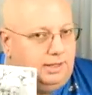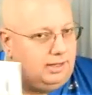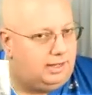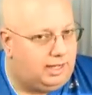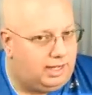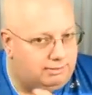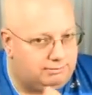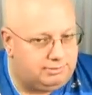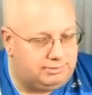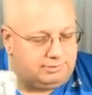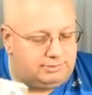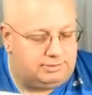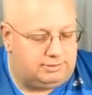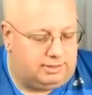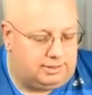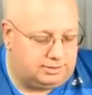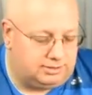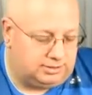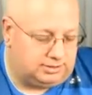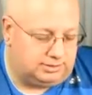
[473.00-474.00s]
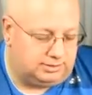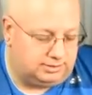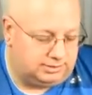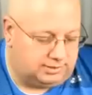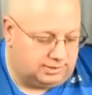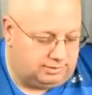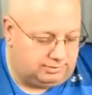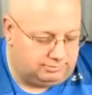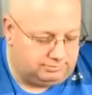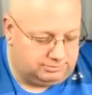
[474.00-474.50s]
Obviously, logically
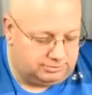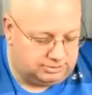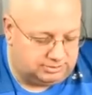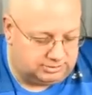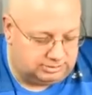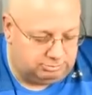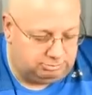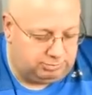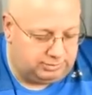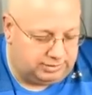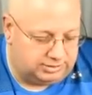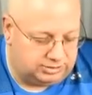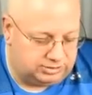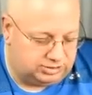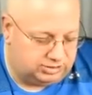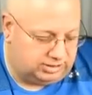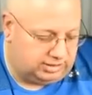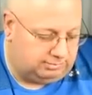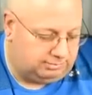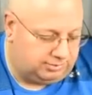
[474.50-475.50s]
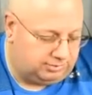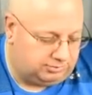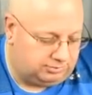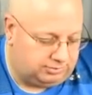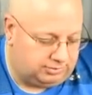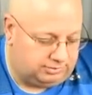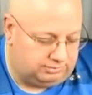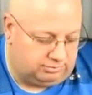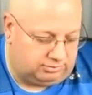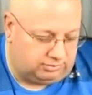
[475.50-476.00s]
so. Simplex
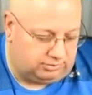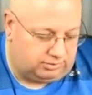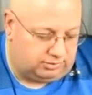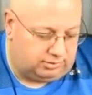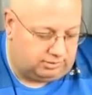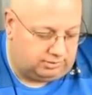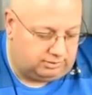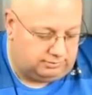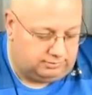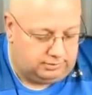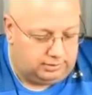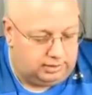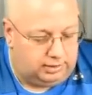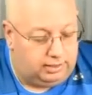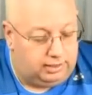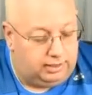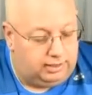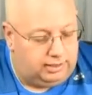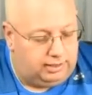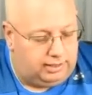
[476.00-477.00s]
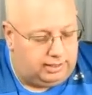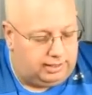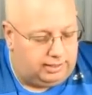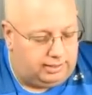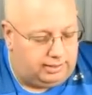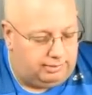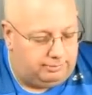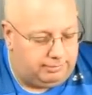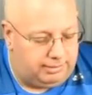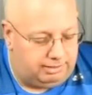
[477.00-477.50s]
geometry. Duh.
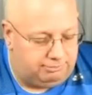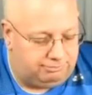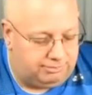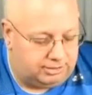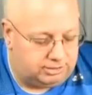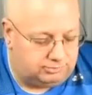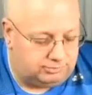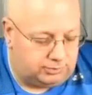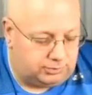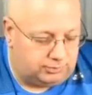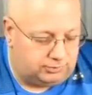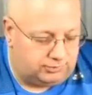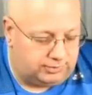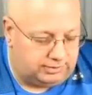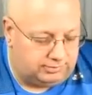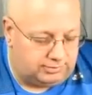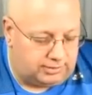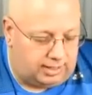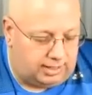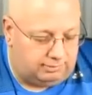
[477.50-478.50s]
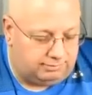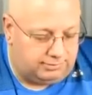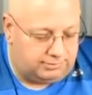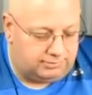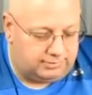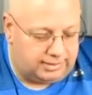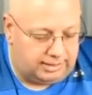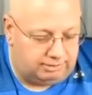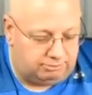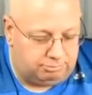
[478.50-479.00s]
Um, FX photosites
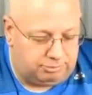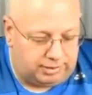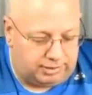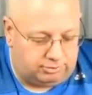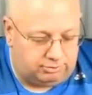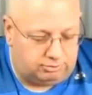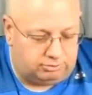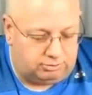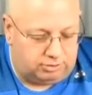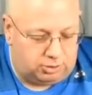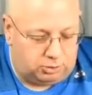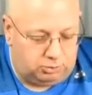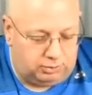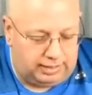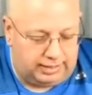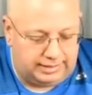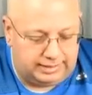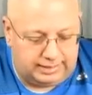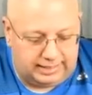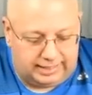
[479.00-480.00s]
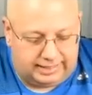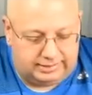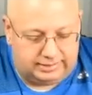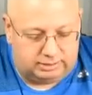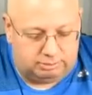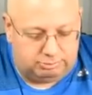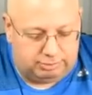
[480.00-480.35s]
obviously have better low light gain